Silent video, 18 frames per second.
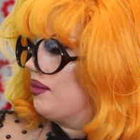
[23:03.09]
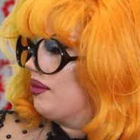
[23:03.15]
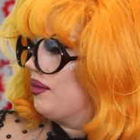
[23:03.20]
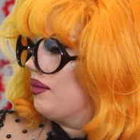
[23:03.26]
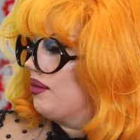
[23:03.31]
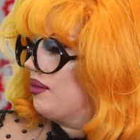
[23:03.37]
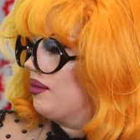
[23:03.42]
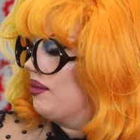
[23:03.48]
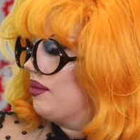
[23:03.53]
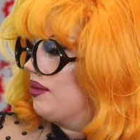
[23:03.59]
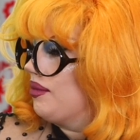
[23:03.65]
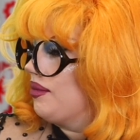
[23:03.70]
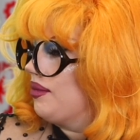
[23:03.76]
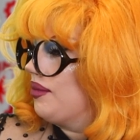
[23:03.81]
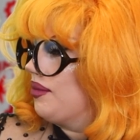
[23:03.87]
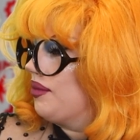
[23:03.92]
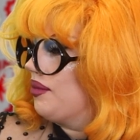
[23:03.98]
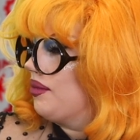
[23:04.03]

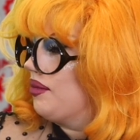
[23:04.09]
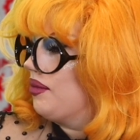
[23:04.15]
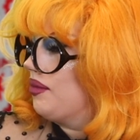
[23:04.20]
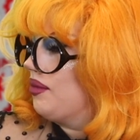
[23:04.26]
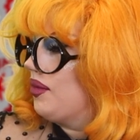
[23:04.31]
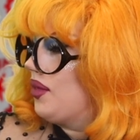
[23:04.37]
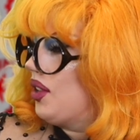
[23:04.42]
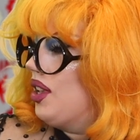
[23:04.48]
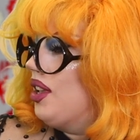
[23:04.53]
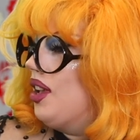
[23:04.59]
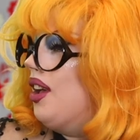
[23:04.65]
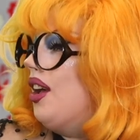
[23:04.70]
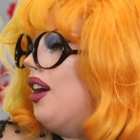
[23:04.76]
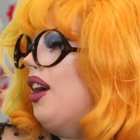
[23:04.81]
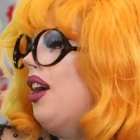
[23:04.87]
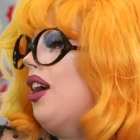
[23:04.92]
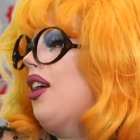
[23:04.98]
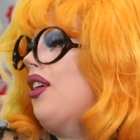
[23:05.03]

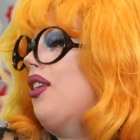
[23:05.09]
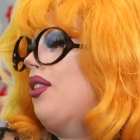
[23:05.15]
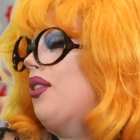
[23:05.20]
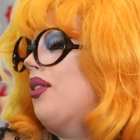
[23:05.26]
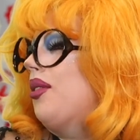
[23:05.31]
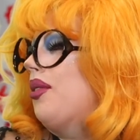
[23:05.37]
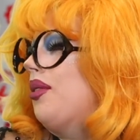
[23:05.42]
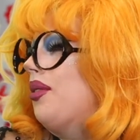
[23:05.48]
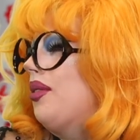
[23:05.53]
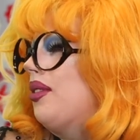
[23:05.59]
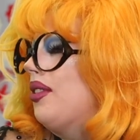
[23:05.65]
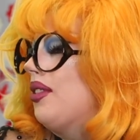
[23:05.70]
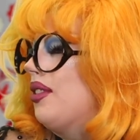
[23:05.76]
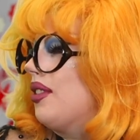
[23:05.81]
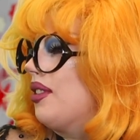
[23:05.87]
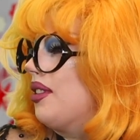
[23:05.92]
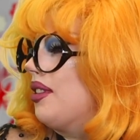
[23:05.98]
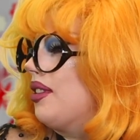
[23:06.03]

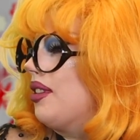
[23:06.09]
No words are spoken by the person on screen.